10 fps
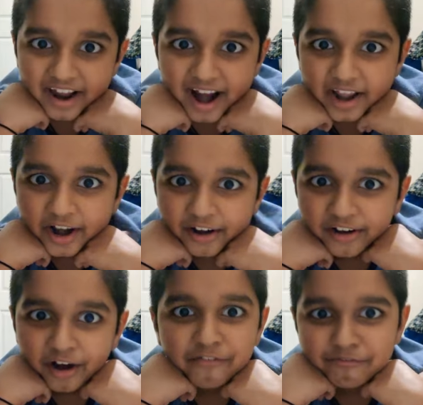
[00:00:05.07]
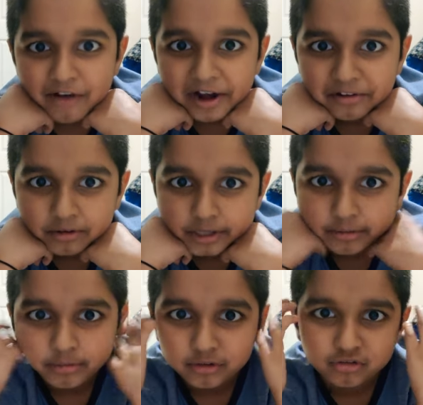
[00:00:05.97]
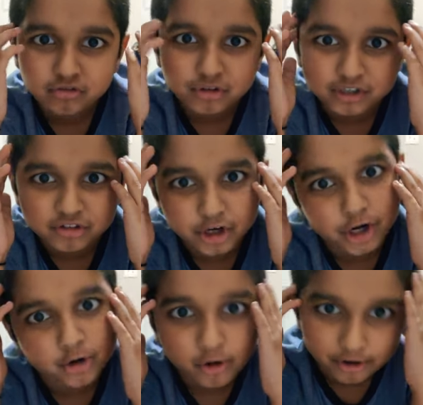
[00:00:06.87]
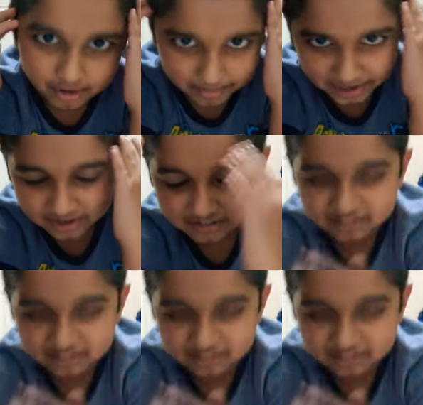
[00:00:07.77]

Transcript: I got a haircut, finally, with those crazy hair going on my